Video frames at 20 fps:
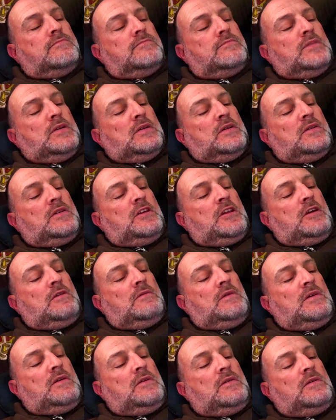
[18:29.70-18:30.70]
But,
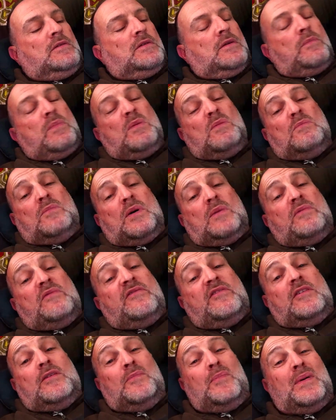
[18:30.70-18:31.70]
some people might
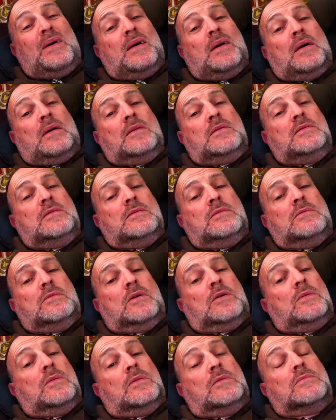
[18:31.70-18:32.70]
prefer a bag to a
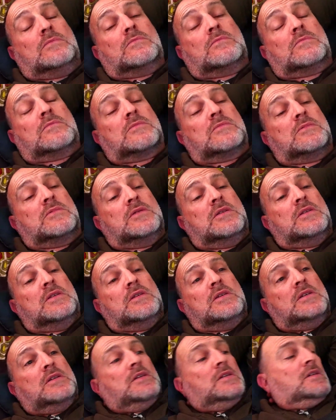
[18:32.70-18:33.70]
quilt.
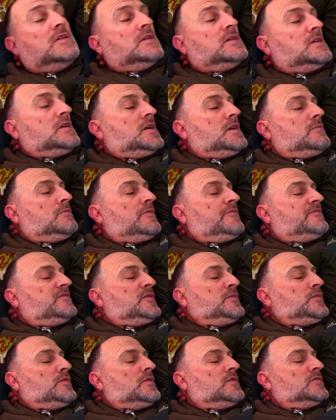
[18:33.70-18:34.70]

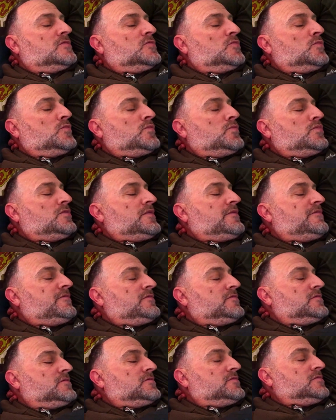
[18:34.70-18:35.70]
Obviously personal
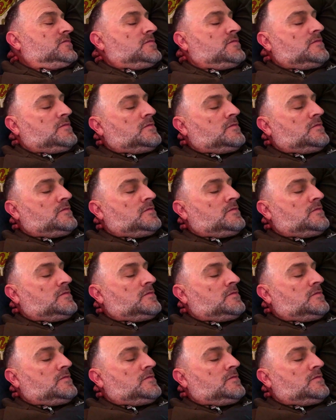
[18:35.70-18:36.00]
preference.